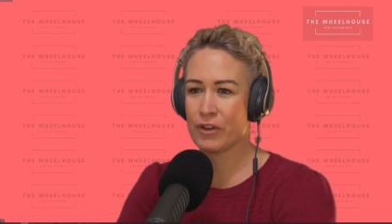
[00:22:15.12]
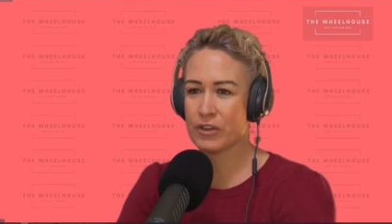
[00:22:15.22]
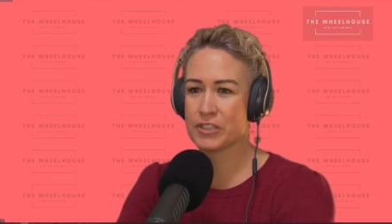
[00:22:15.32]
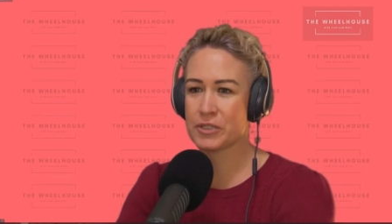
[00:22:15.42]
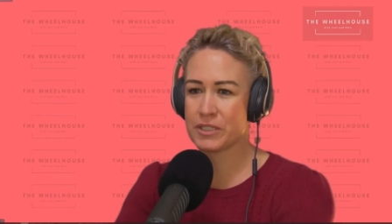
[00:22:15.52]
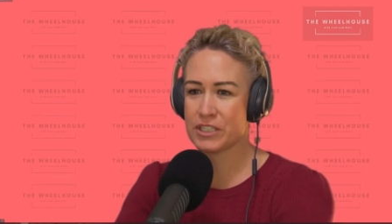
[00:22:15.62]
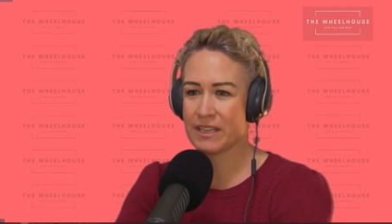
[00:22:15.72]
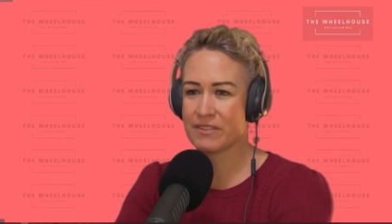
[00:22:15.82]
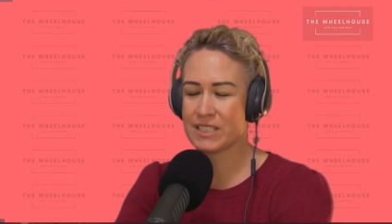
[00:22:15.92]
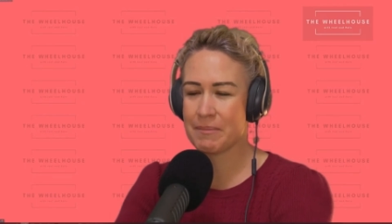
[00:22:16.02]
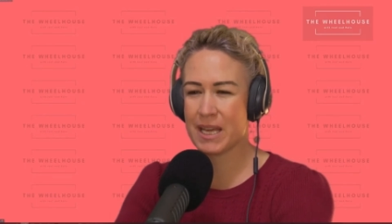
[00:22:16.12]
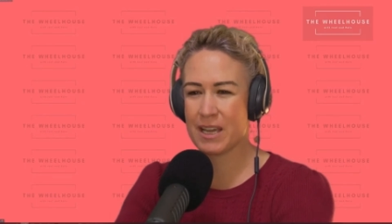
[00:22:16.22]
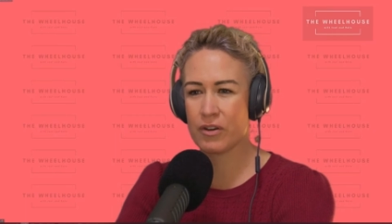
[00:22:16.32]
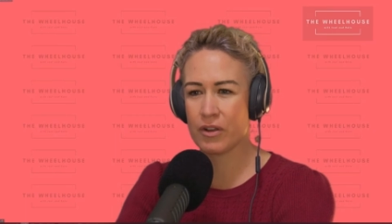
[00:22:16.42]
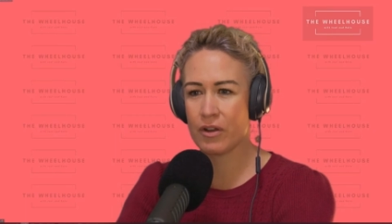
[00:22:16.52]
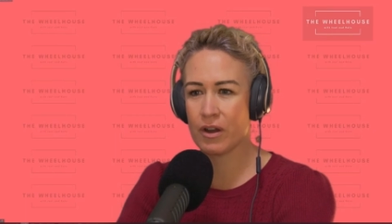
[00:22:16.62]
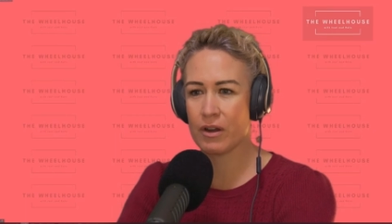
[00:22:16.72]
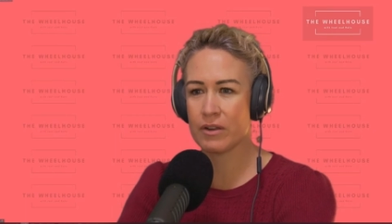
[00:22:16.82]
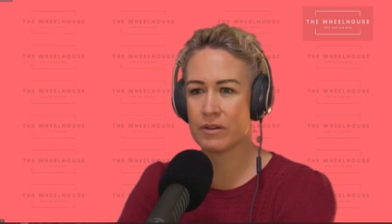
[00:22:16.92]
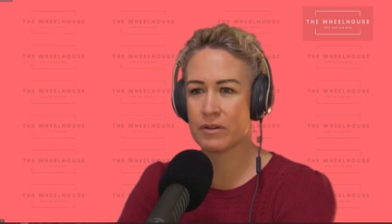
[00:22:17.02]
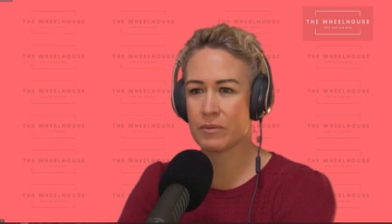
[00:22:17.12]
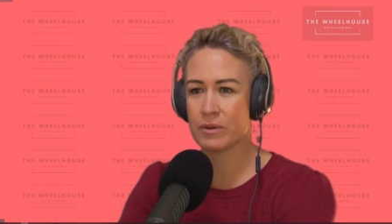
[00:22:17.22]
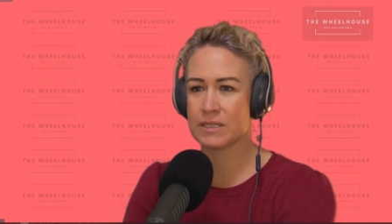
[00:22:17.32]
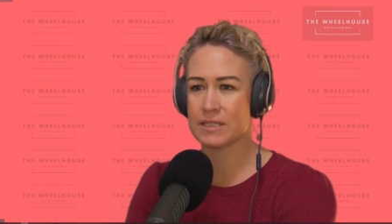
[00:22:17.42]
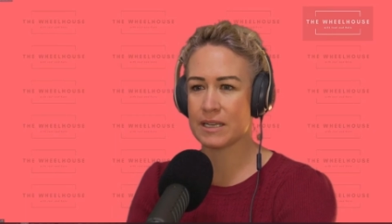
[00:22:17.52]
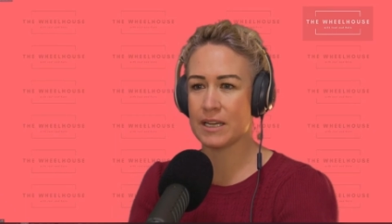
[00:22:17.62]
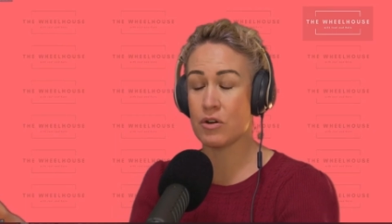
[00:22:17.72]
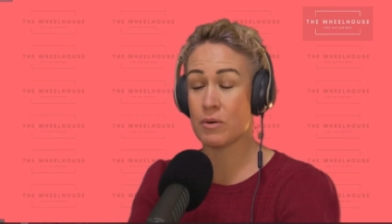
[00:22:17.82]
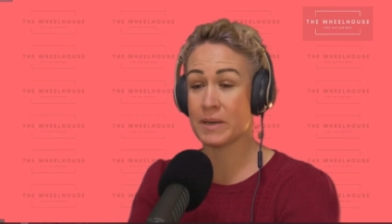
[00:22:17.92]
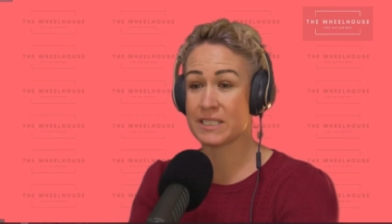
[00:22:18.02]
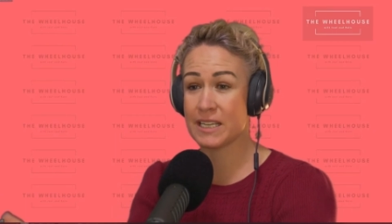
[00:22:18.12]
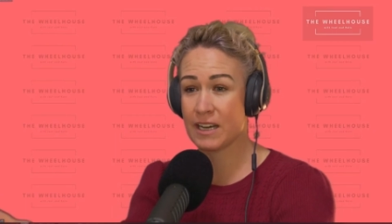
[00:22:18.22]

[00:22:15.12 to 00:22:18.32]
for her to achieve something on her own was enormous.